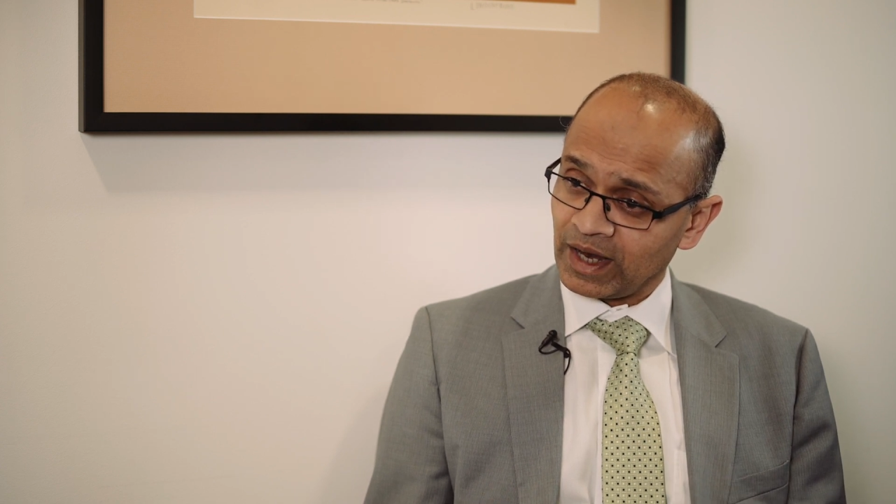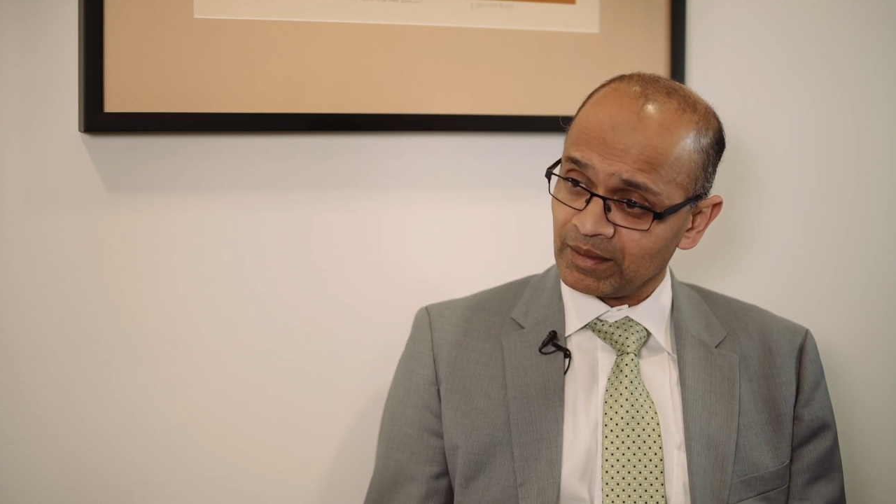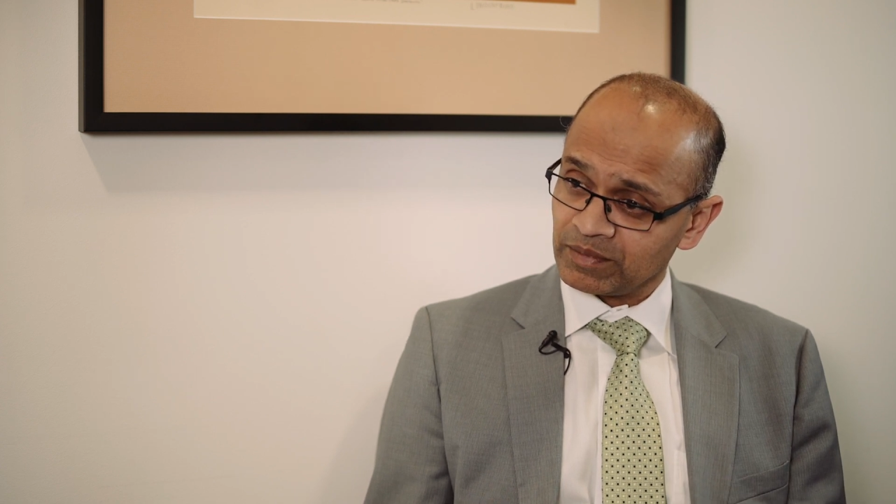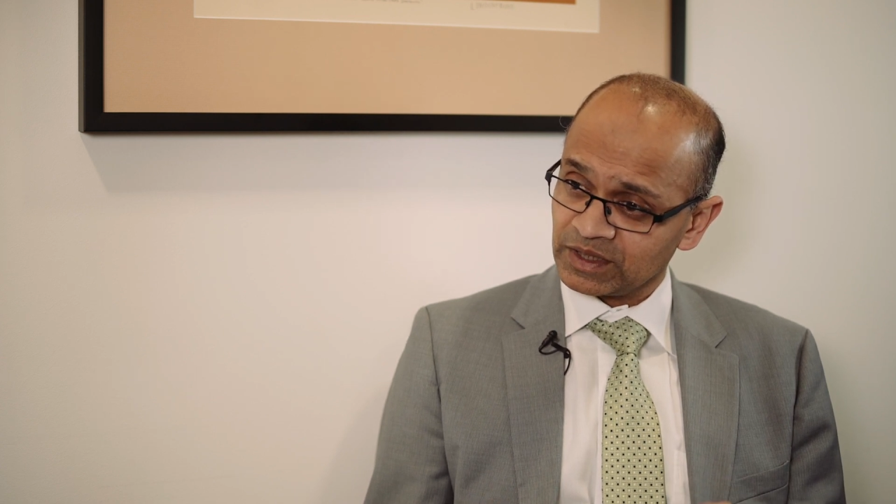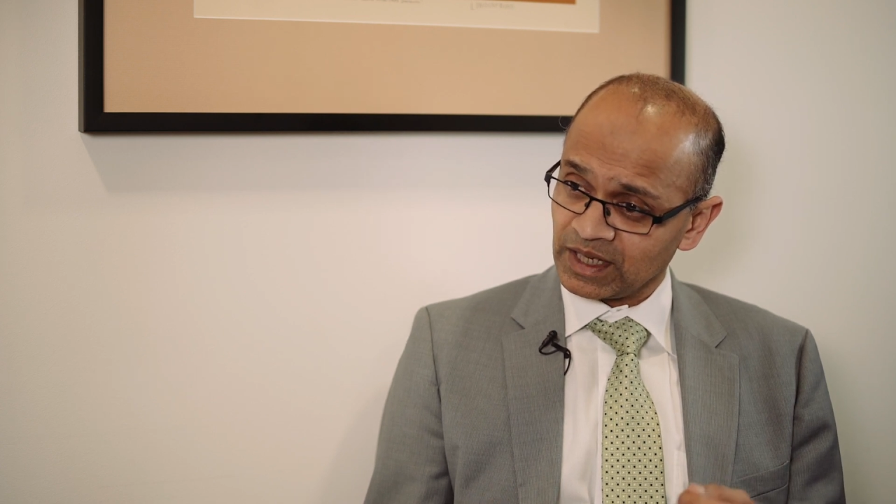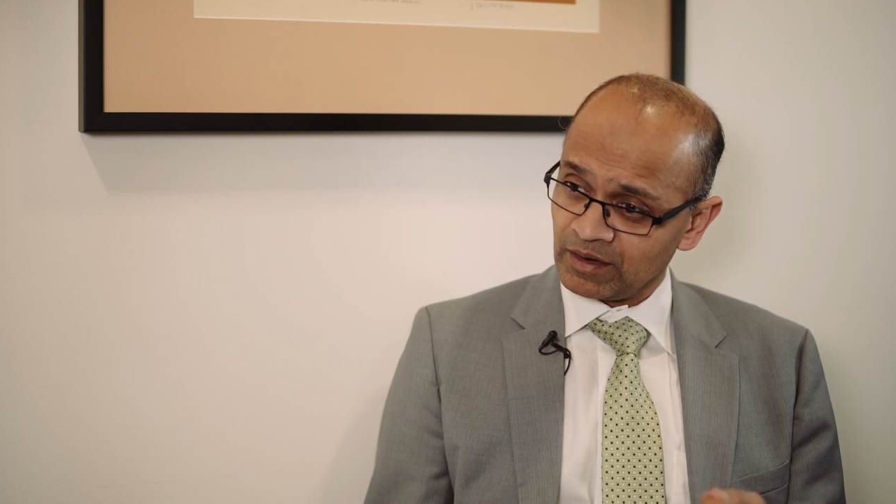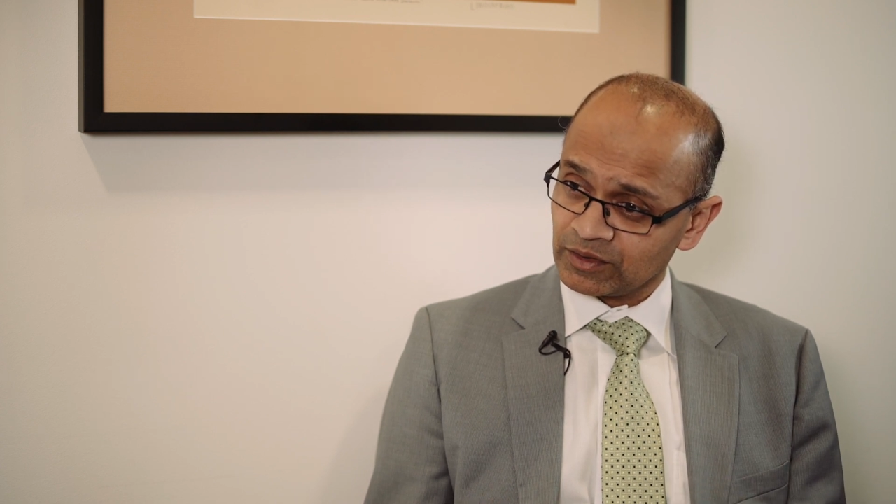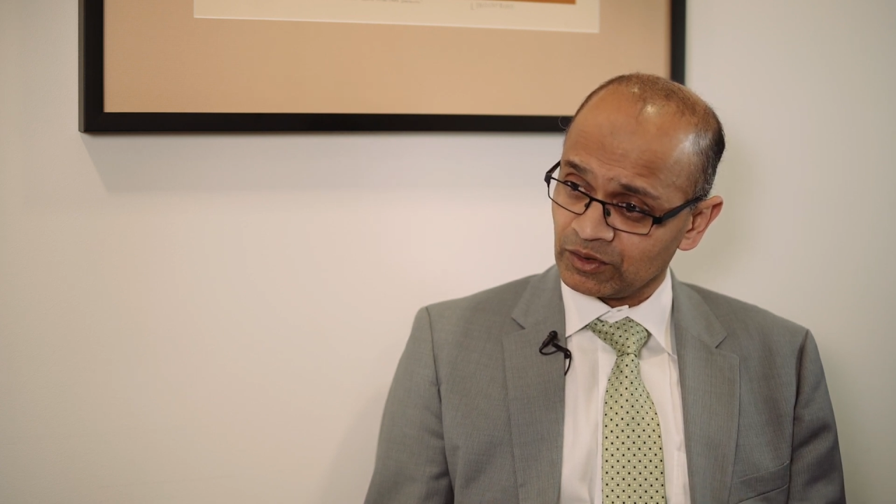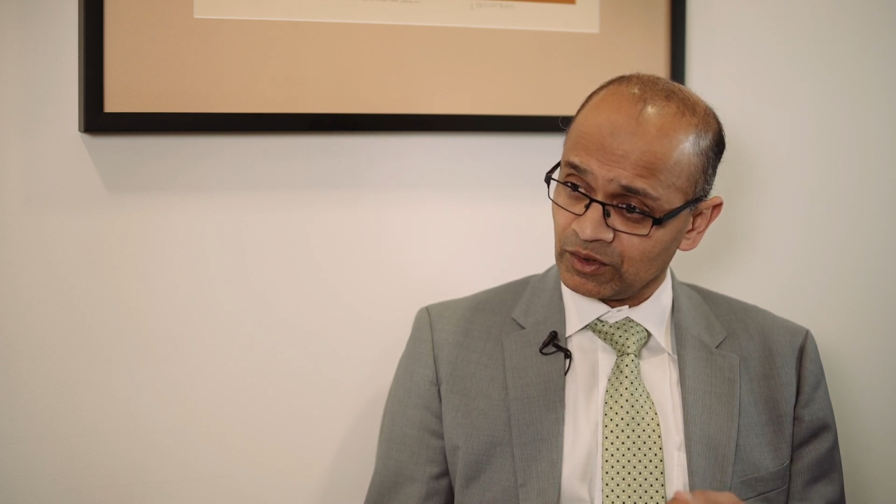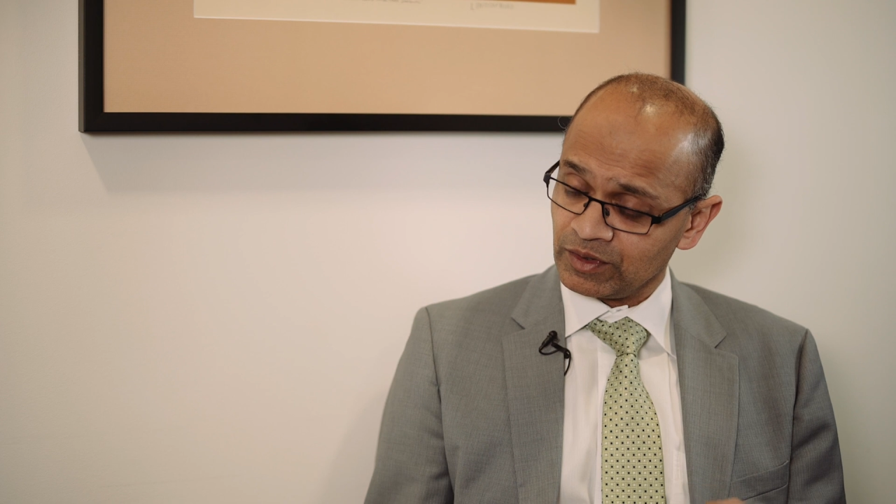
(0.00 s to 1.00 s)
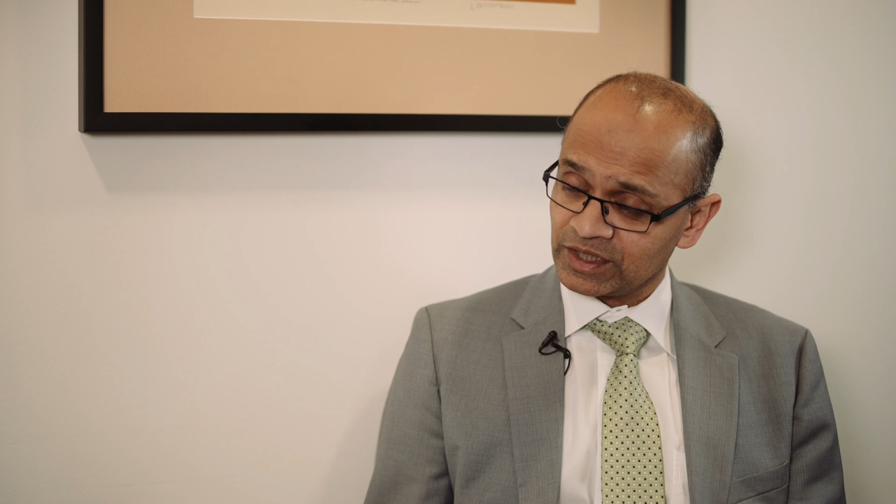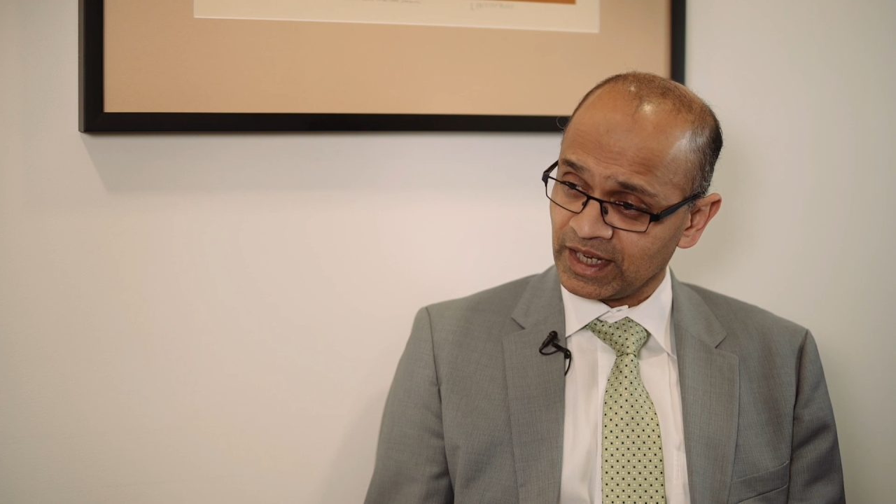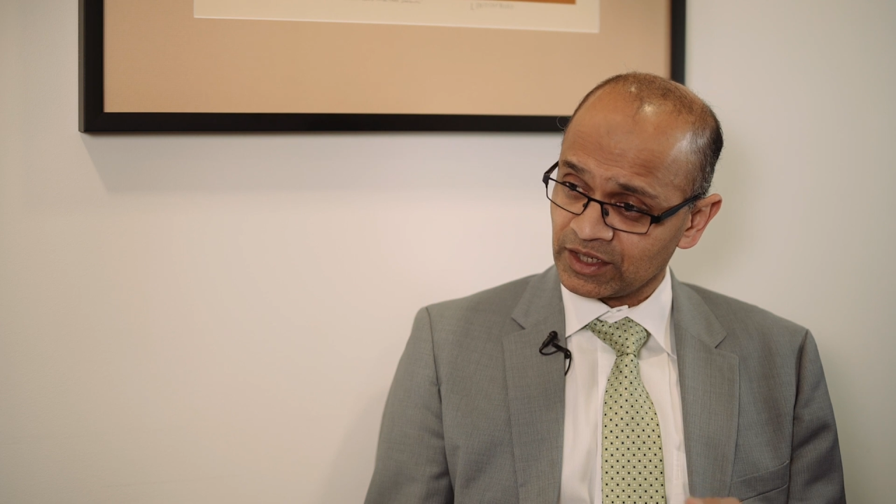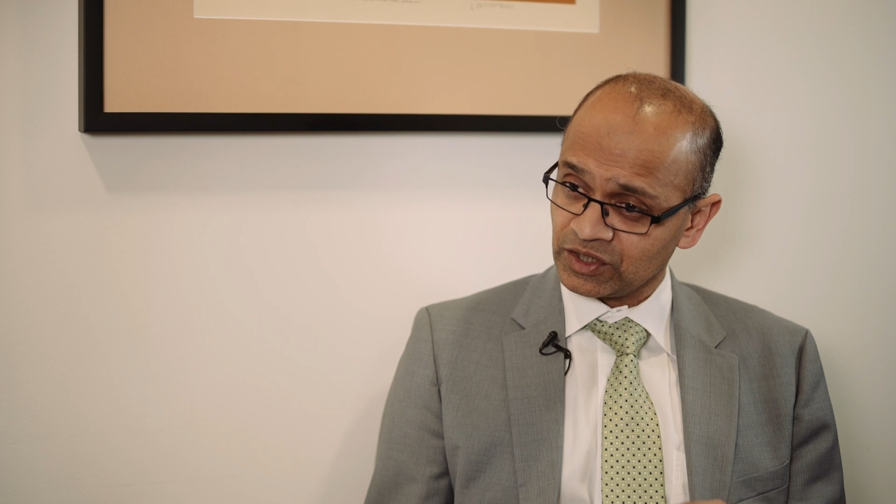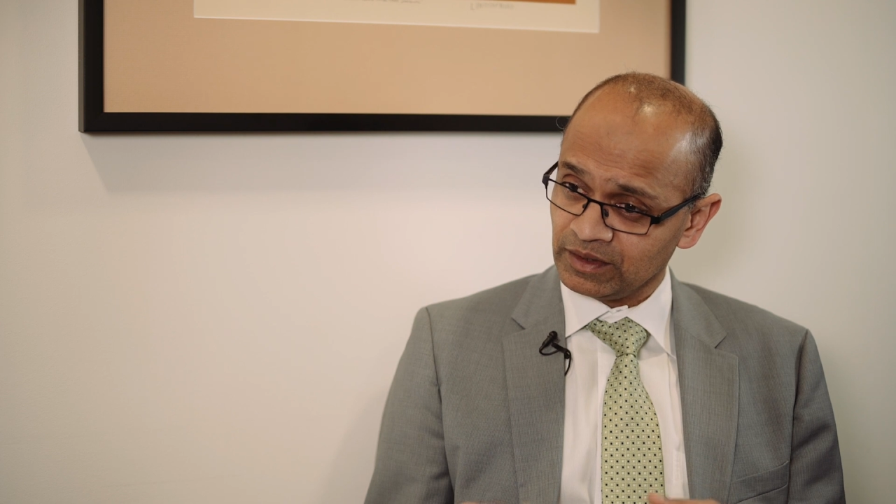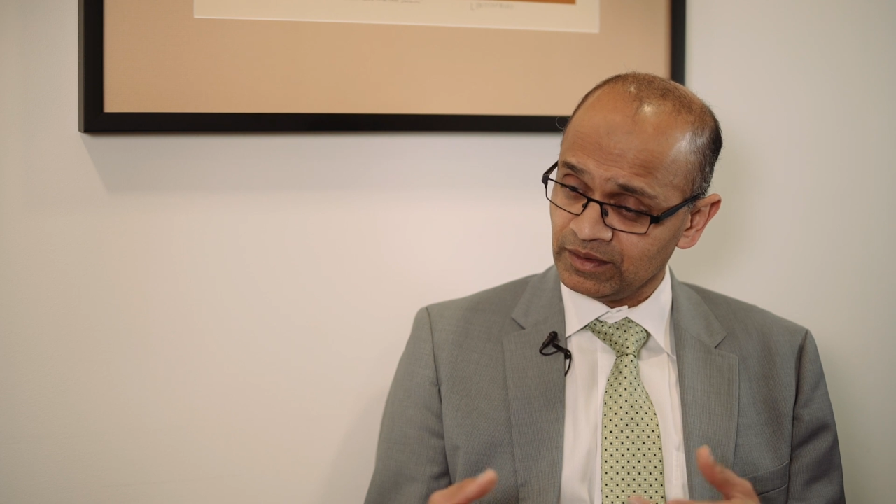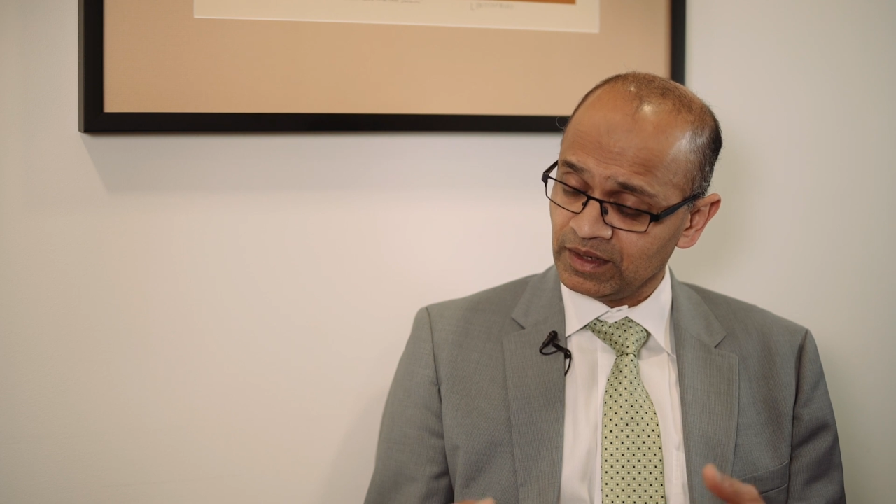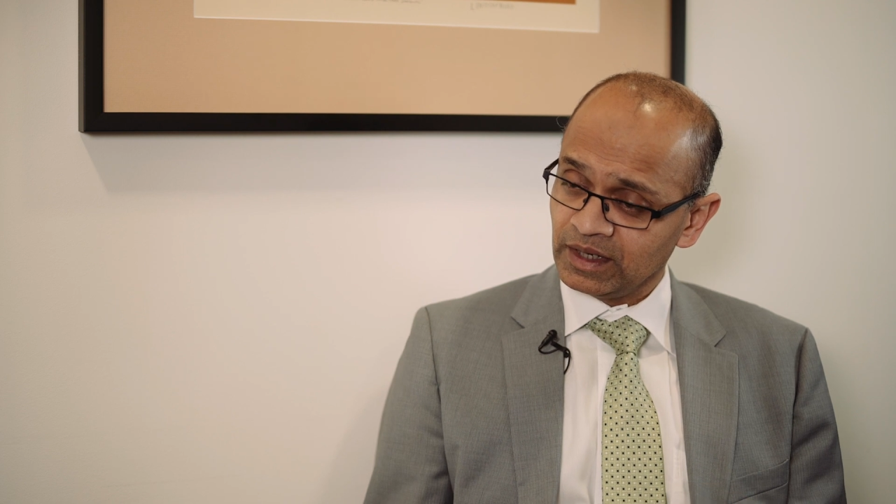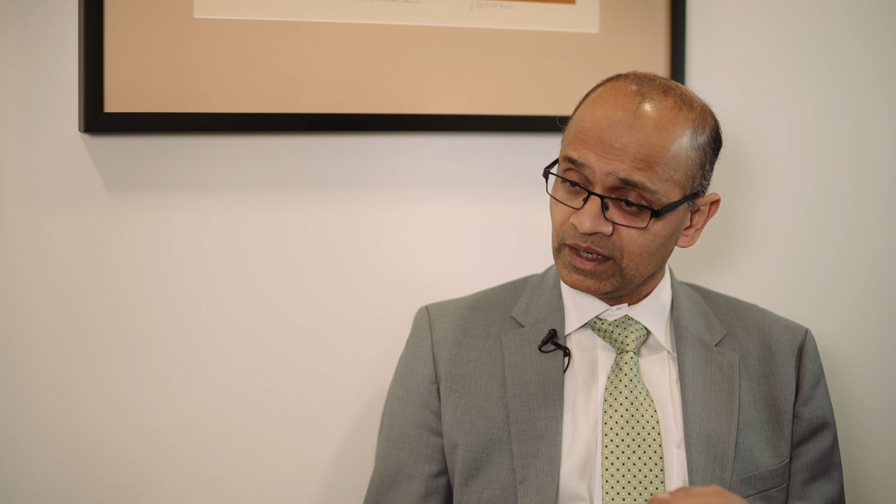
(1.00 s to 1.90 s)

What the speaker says: happens after a resection